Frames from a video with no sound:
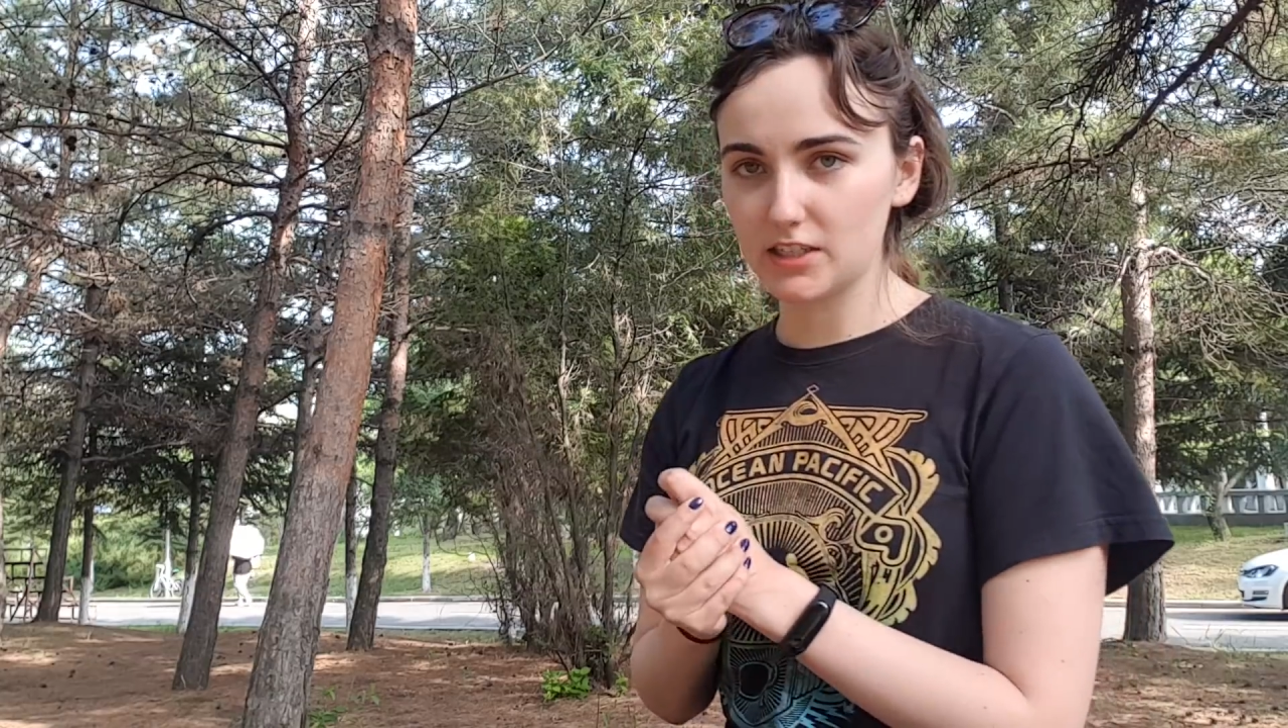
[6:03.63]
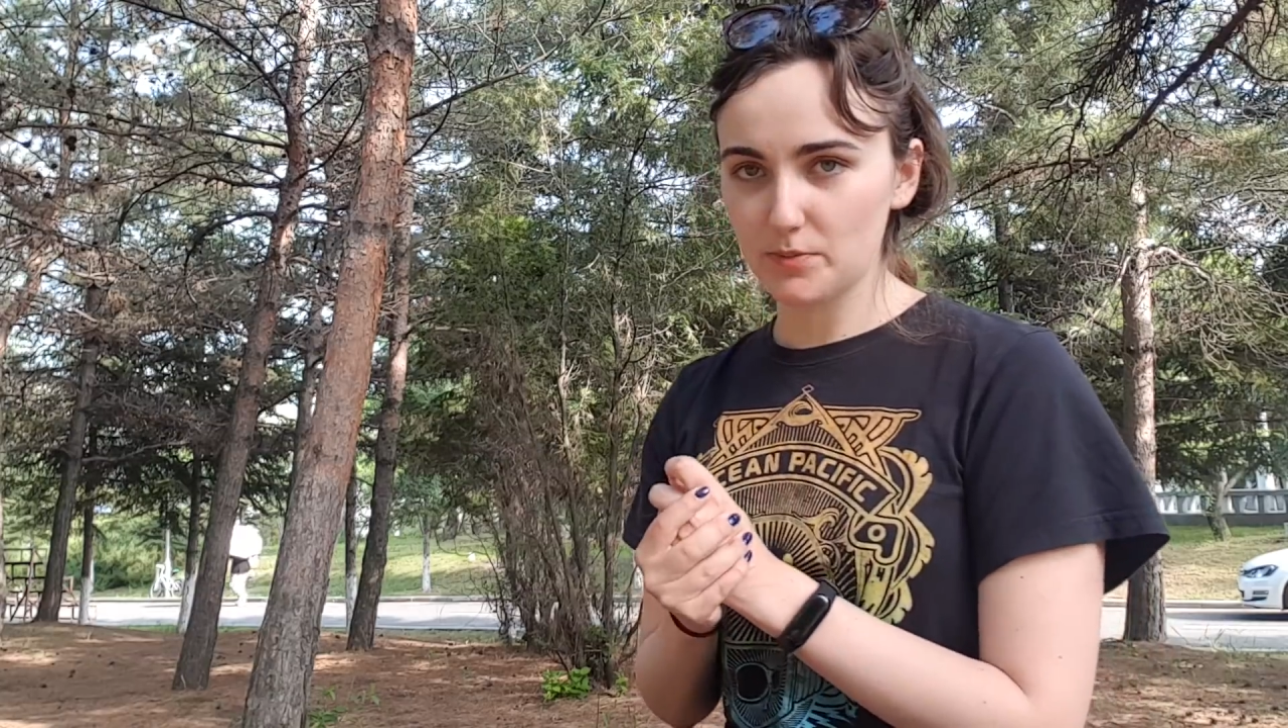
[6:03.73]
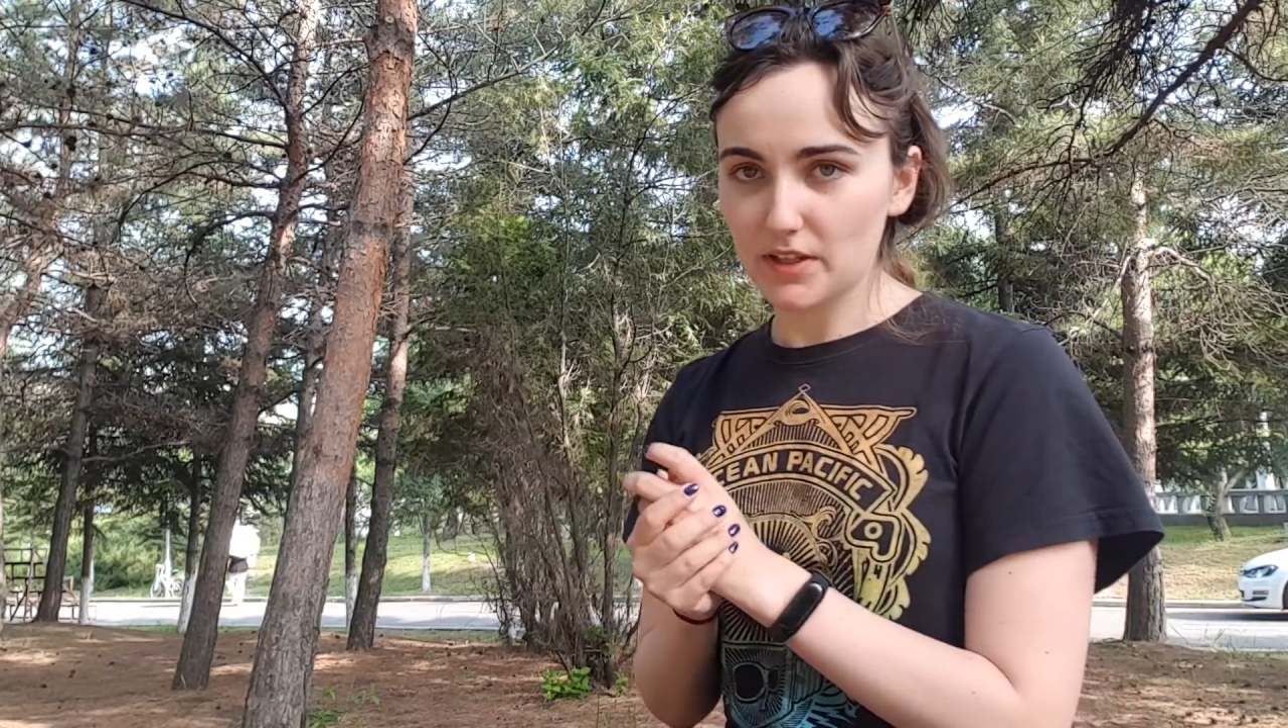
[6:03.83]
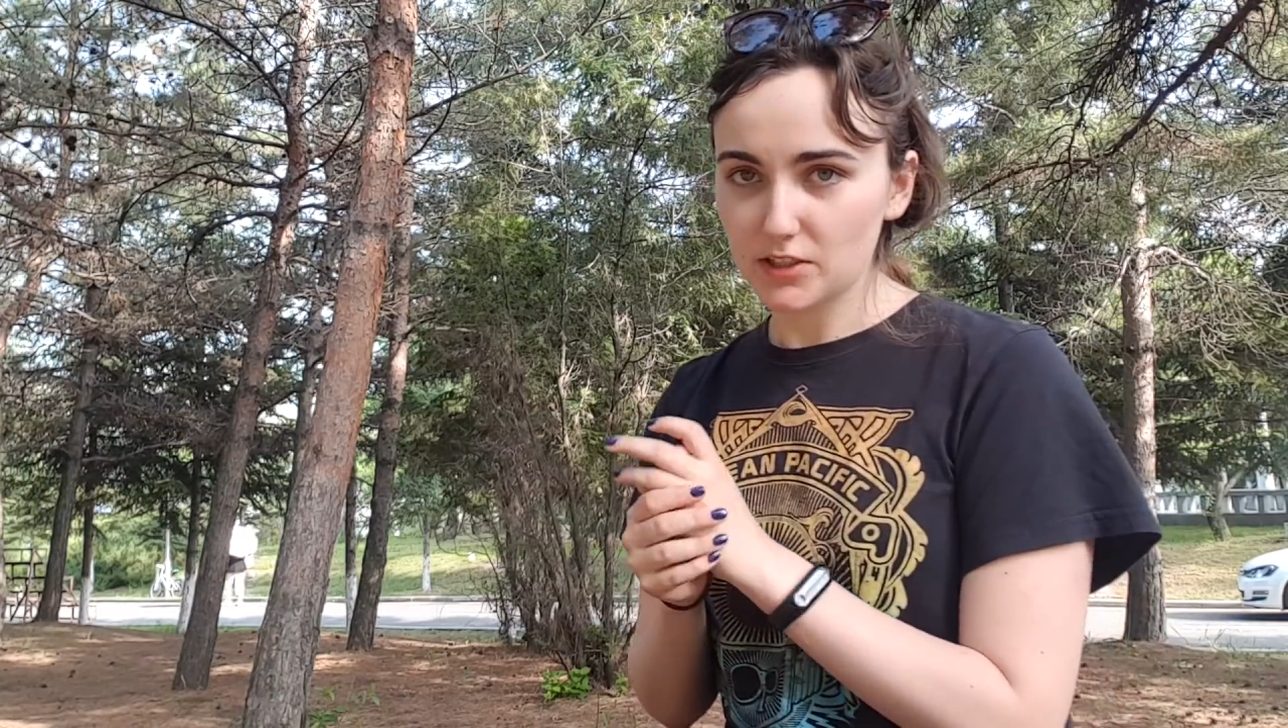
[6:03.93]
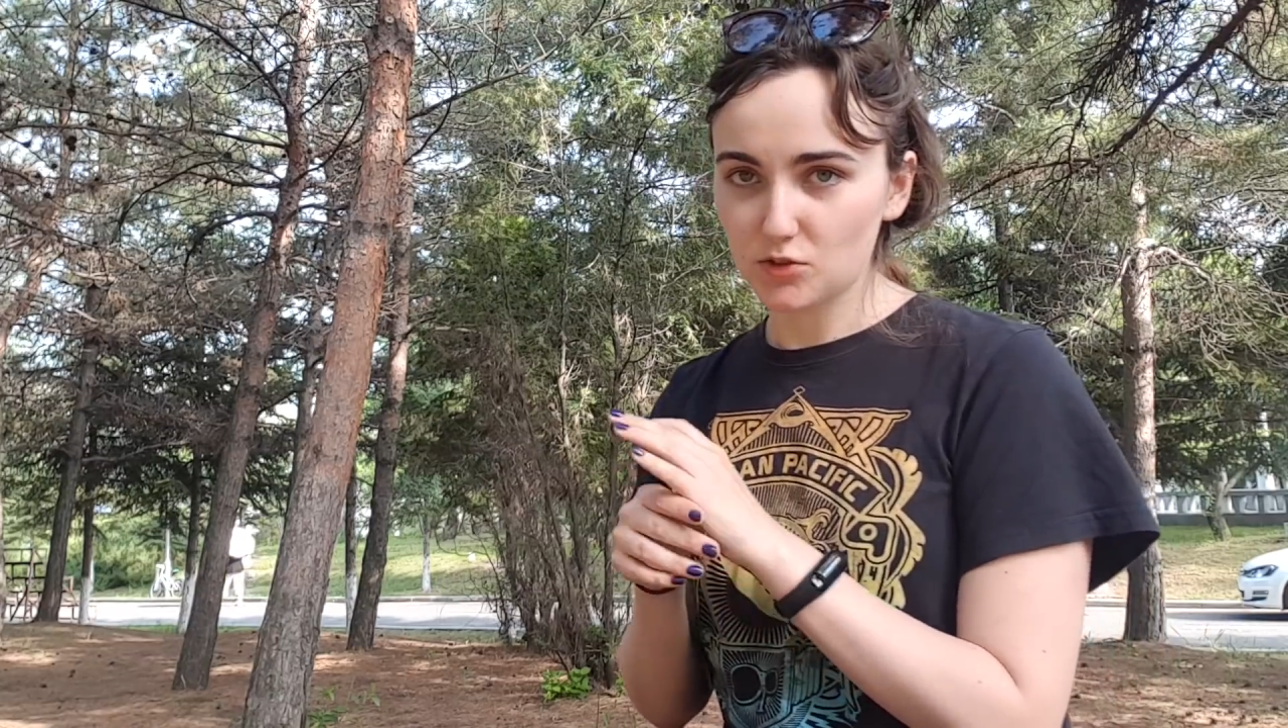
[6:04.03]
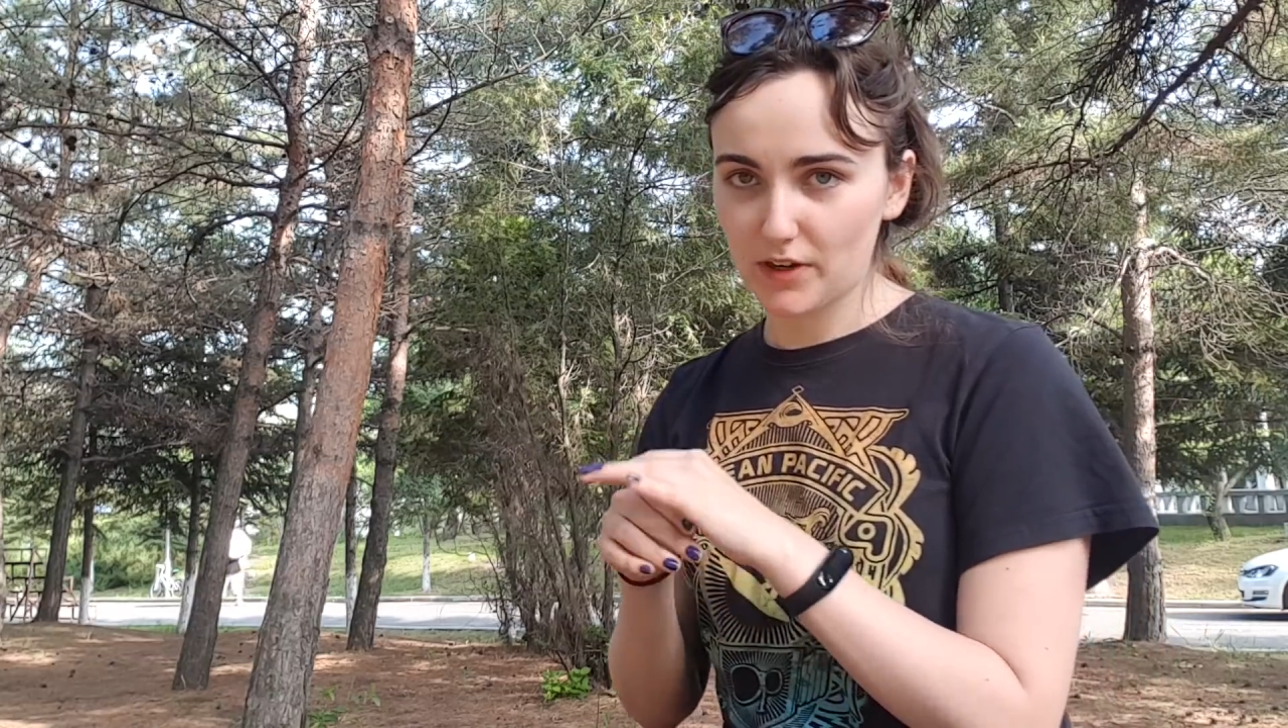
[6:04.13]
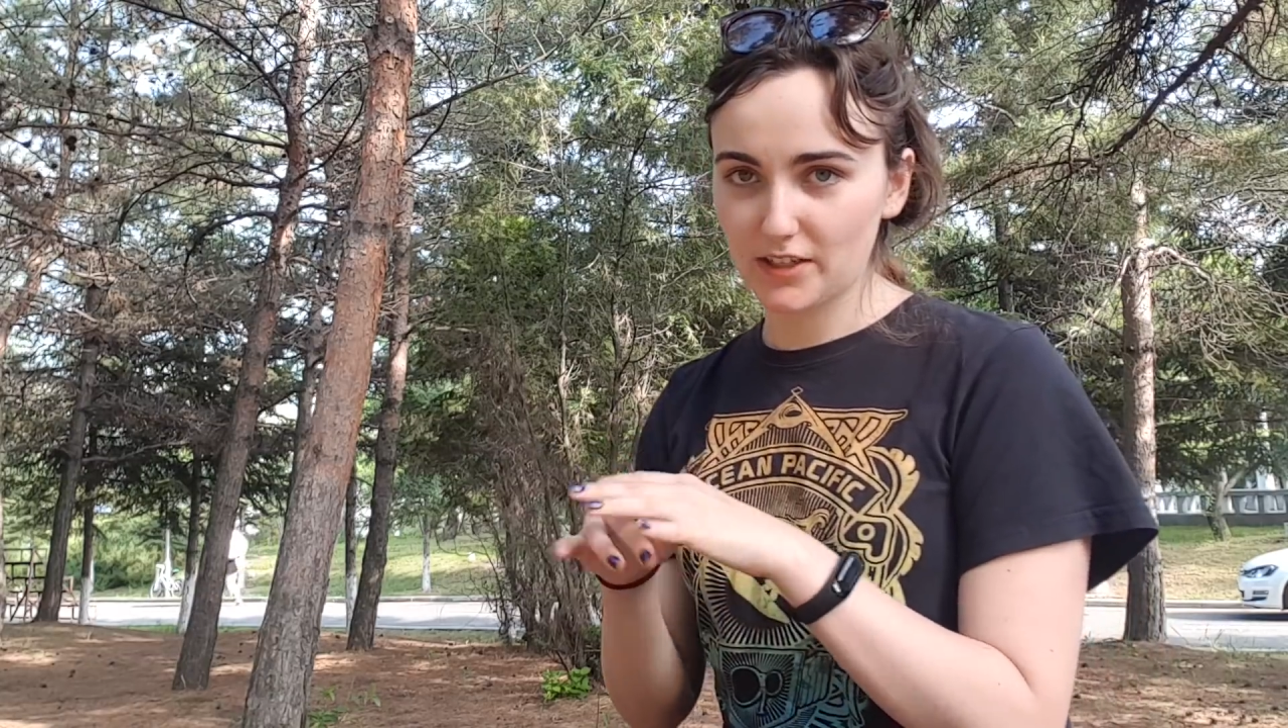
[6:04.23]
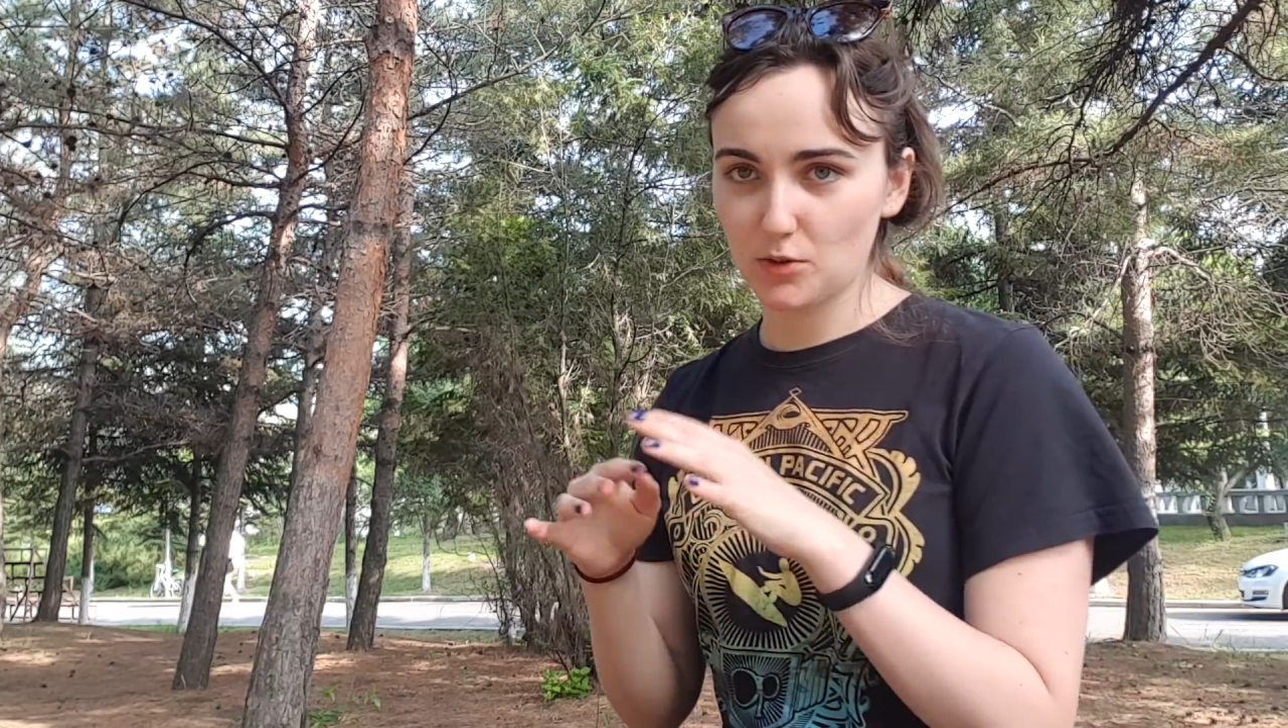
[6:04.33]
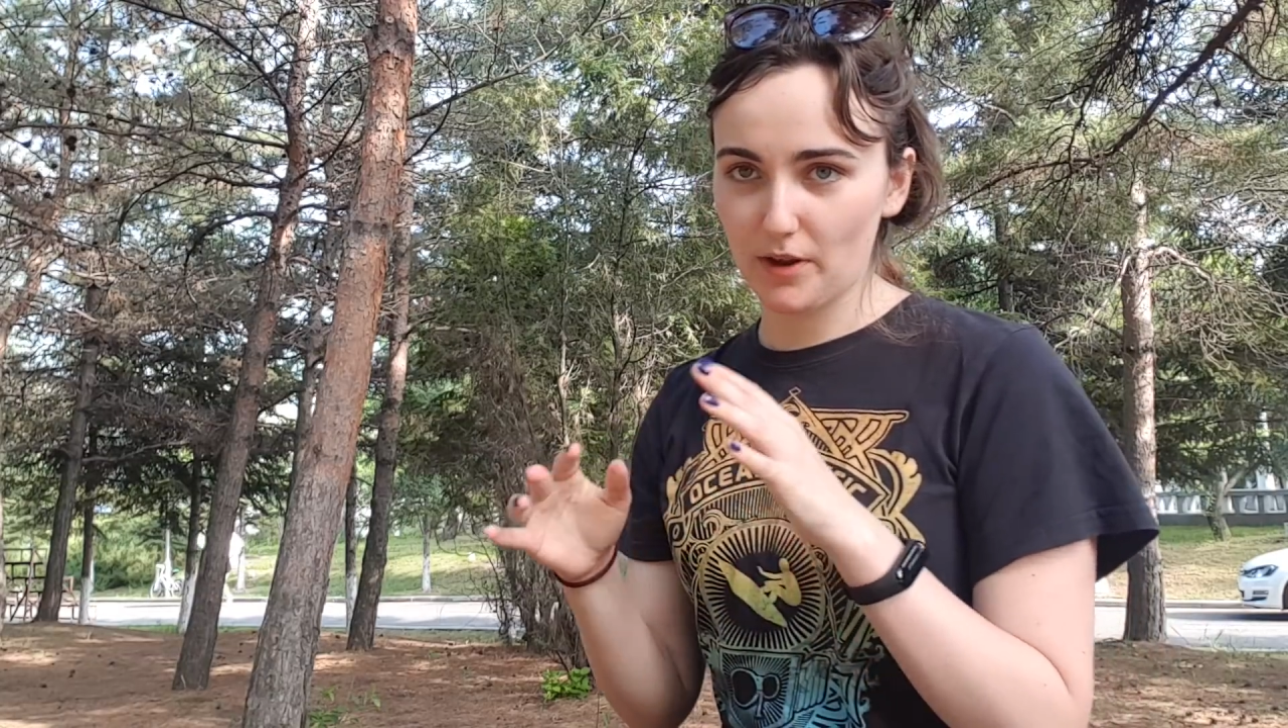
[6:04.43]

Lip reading: to be like surrounded